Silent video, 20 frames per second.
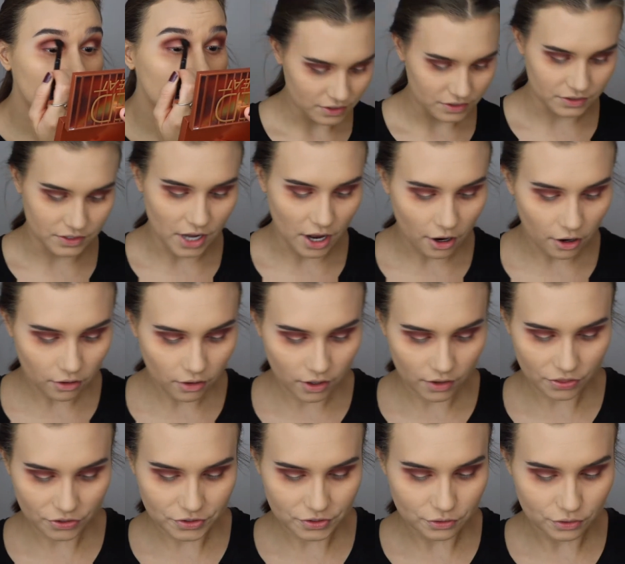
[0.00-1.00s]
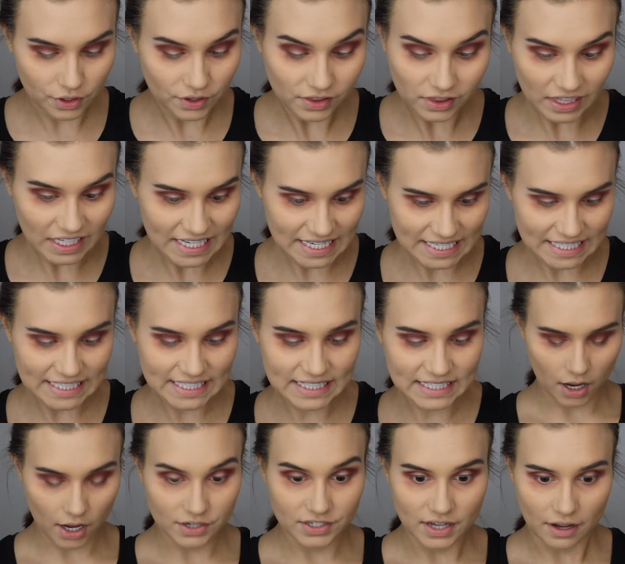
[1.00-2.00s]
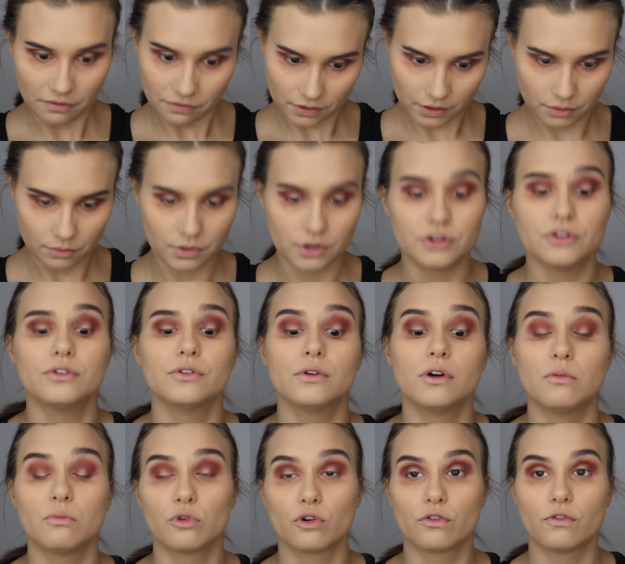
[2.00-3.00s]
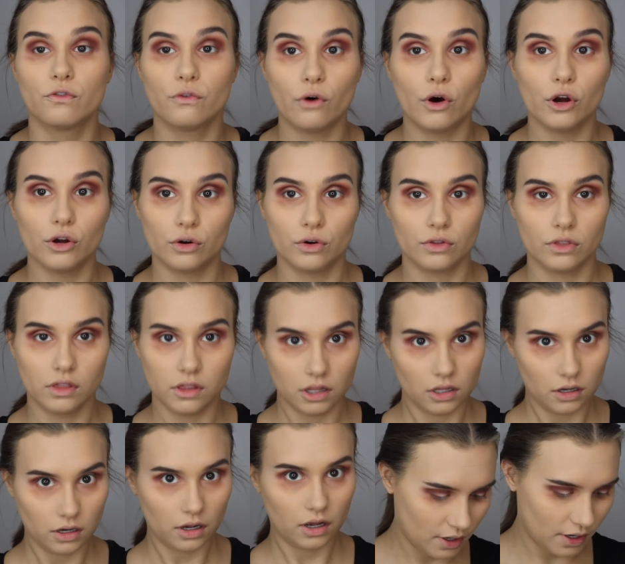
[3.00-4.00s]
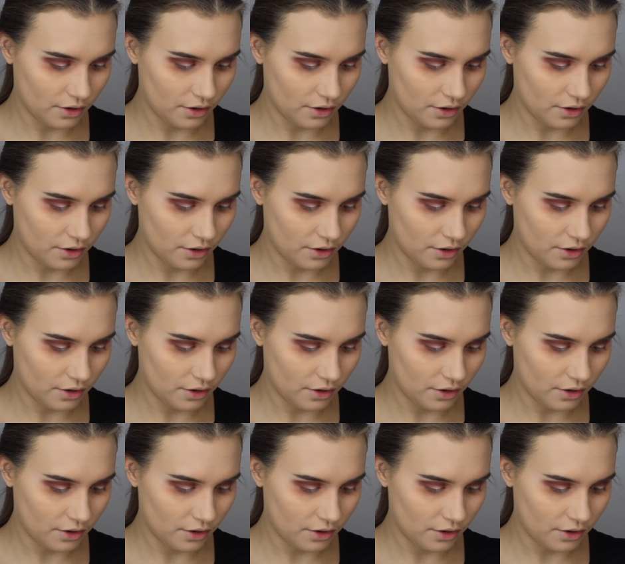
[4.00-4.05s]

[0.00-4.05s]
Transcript: So now onto the lids. I definitely want to do a more foiled look.